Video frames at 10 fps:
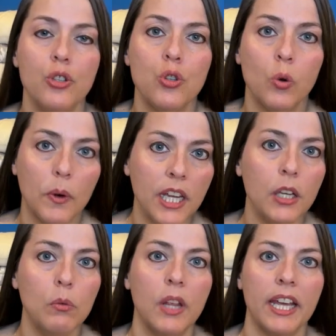treat
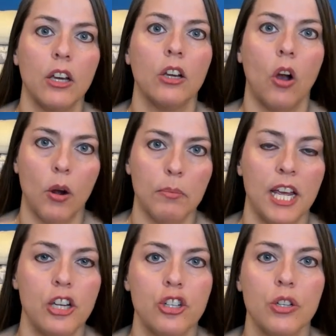you like
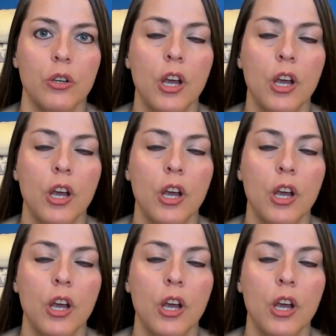garbage